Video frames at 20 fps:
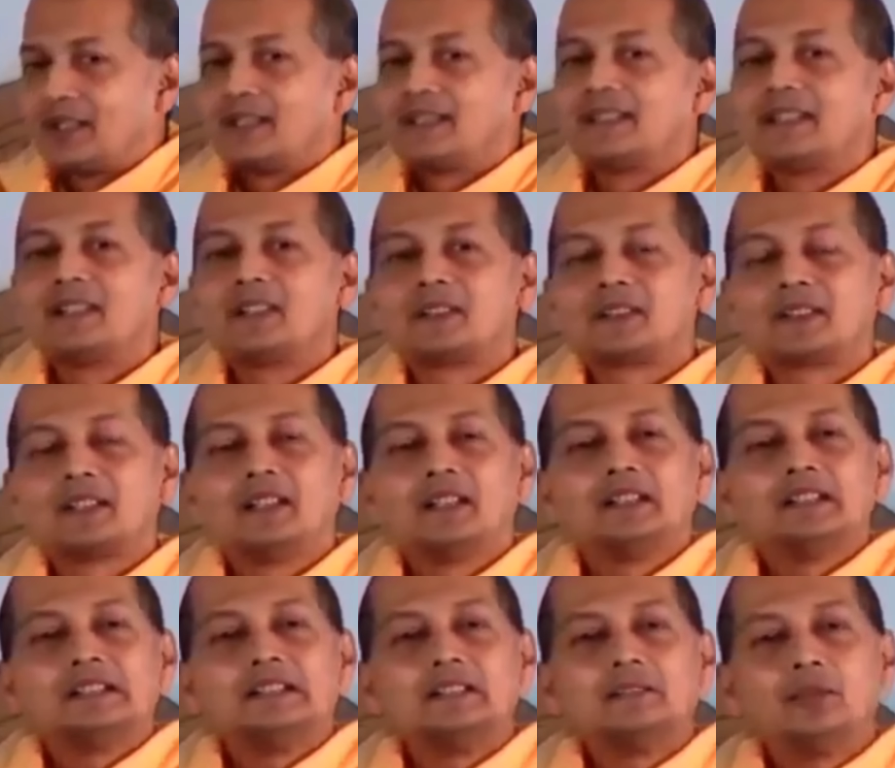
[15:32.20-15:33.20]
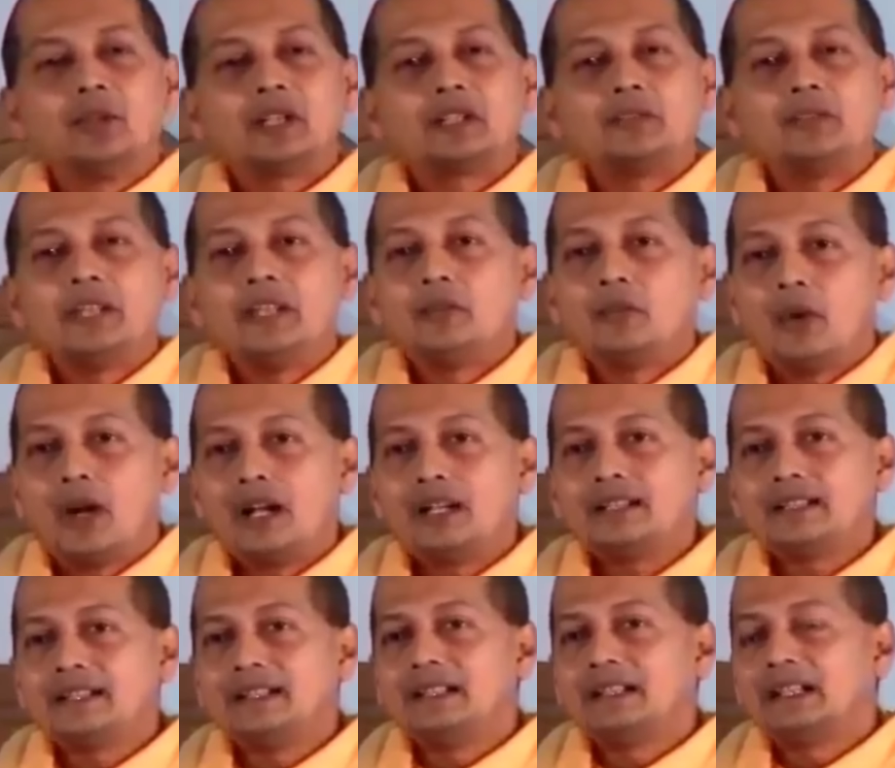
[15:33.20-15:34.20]
says what we
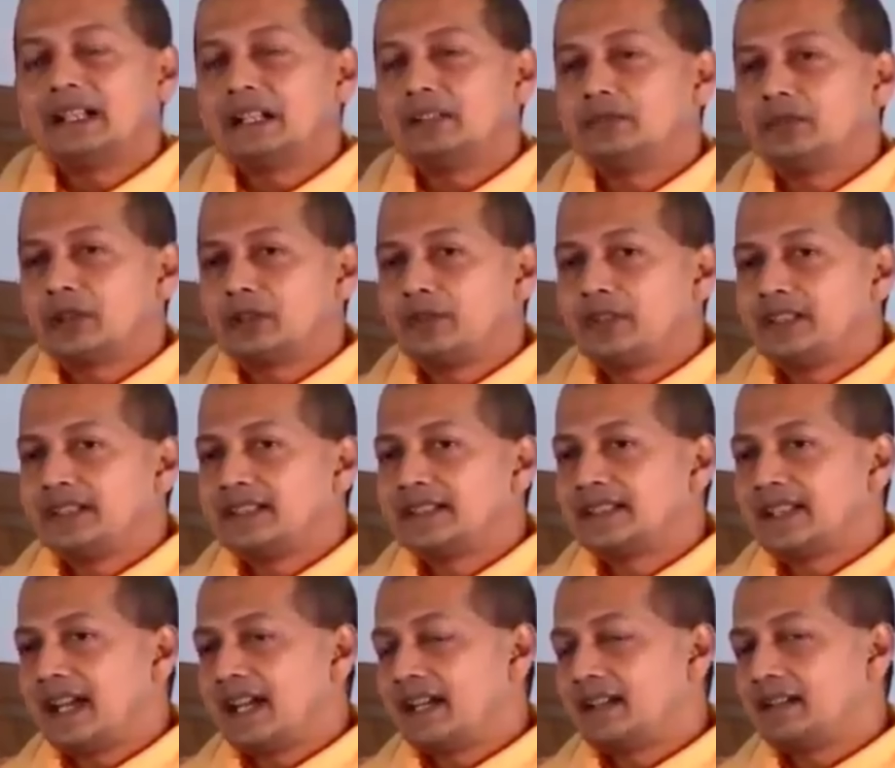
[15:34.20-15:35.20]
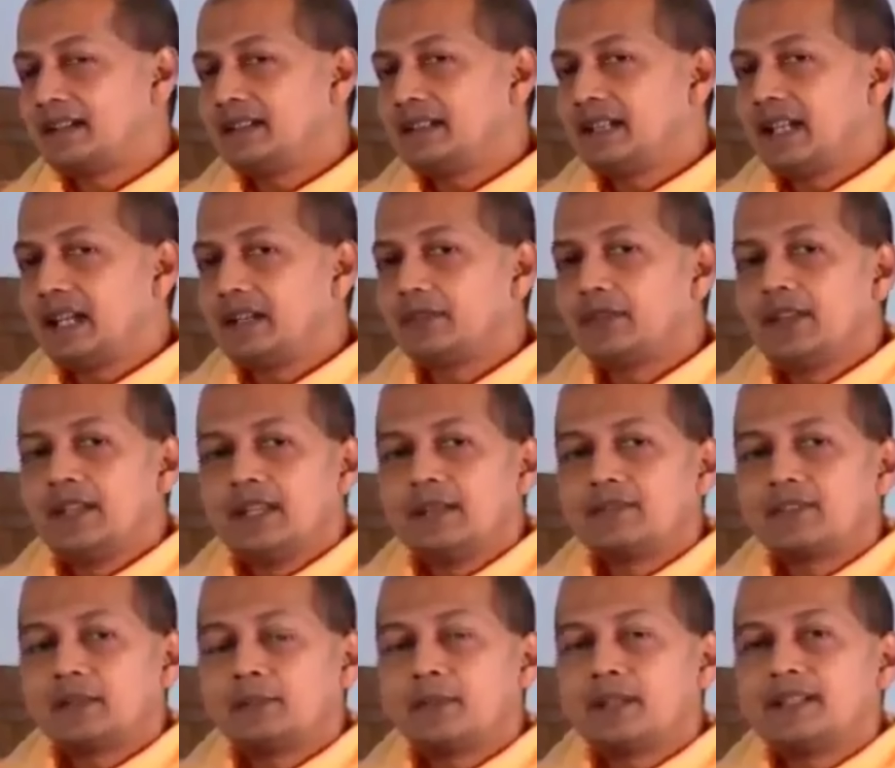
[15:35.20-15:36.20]
want in life, what we desire in life,
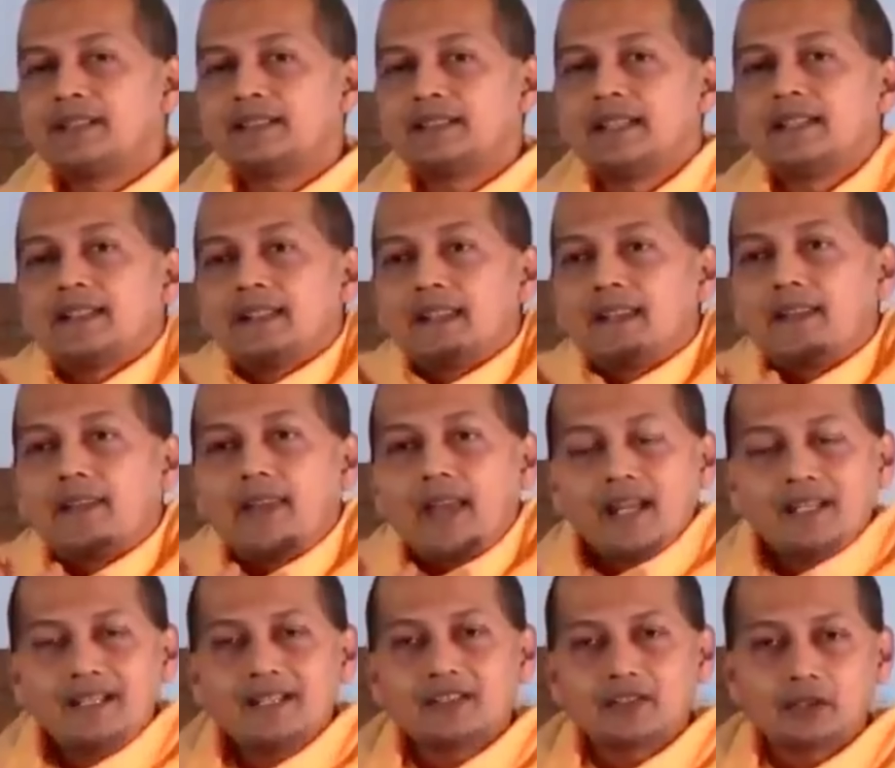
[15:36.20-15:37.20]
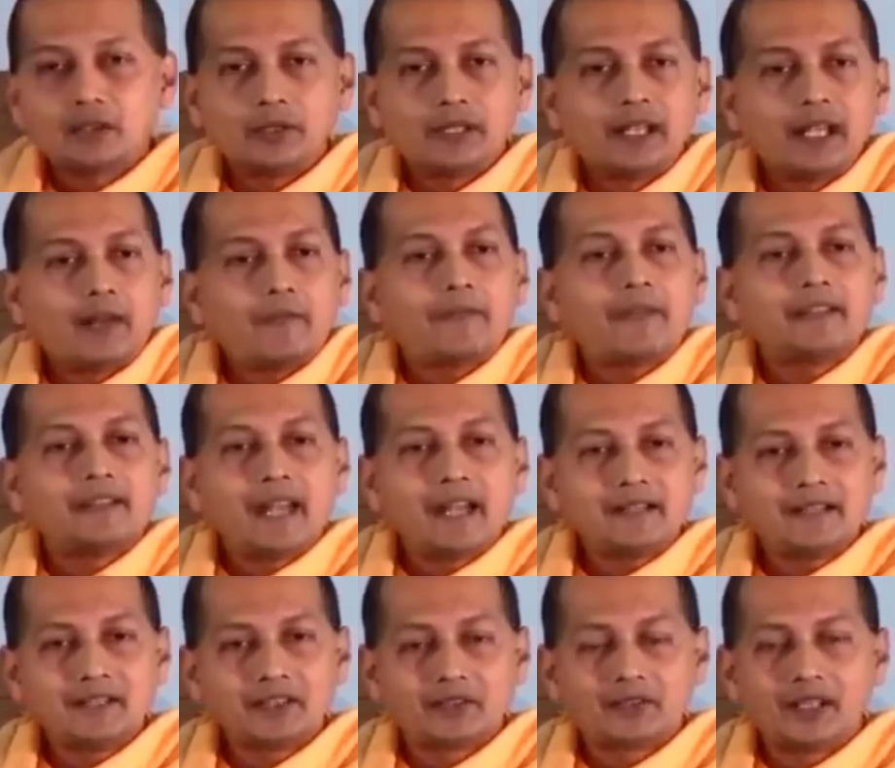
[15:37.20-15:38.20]
if somebody says that is good enough and
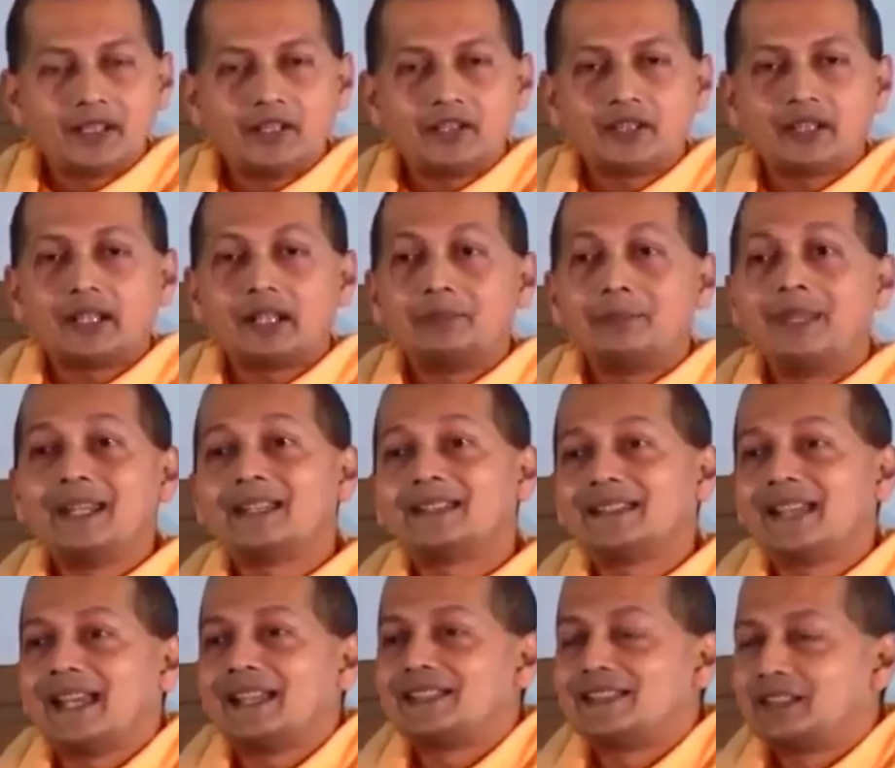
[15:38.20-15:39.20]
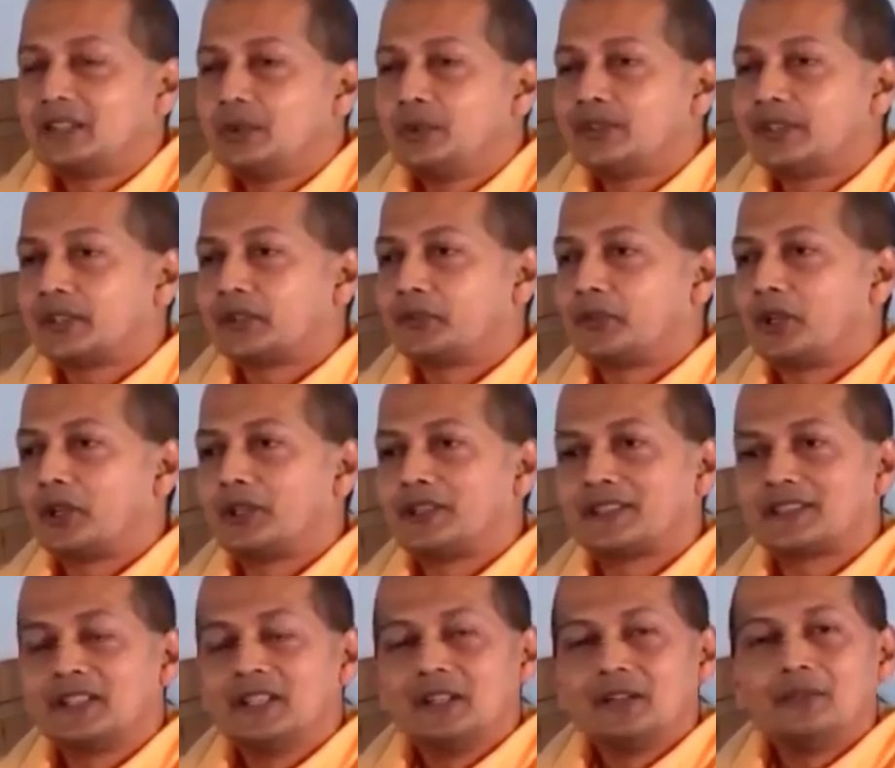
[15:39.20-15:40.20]
that is religion and makes excuses for
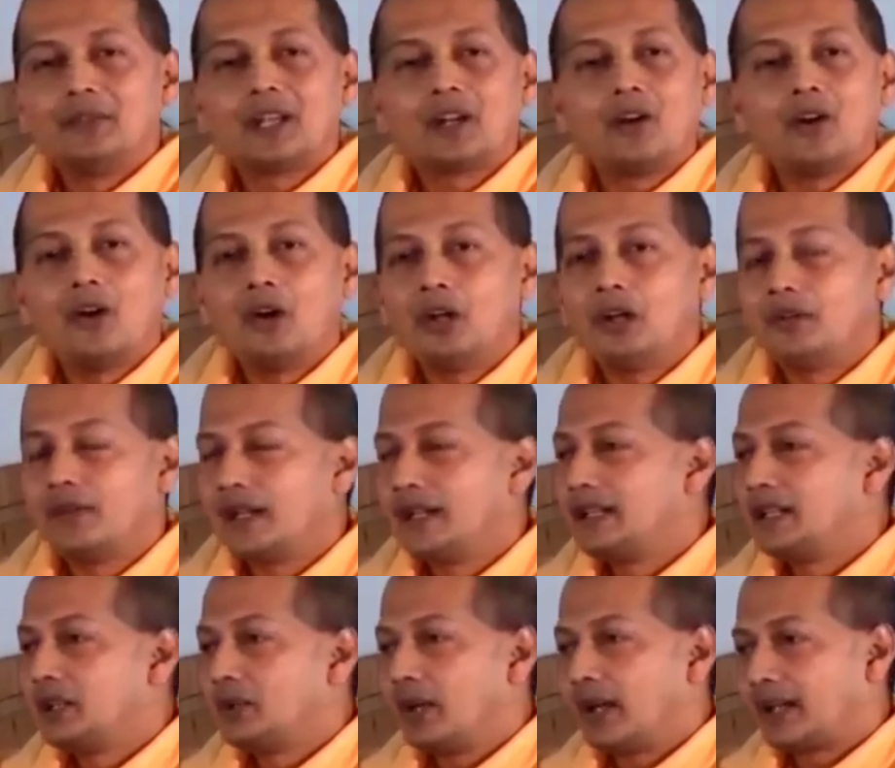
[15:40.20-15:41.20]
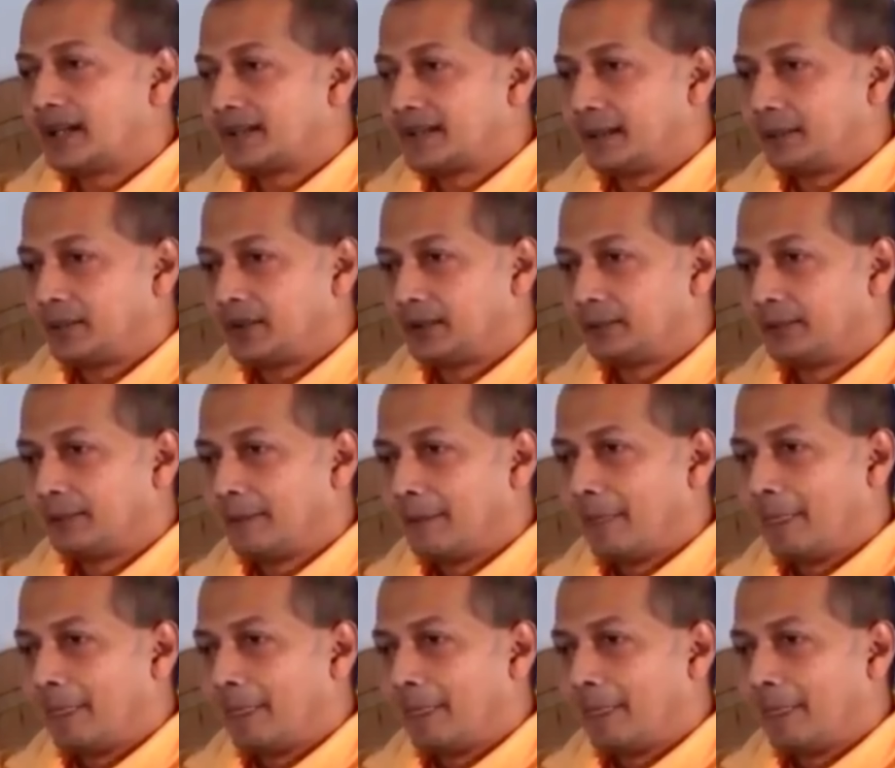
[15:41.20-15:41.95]
us, we are all ready to accept him.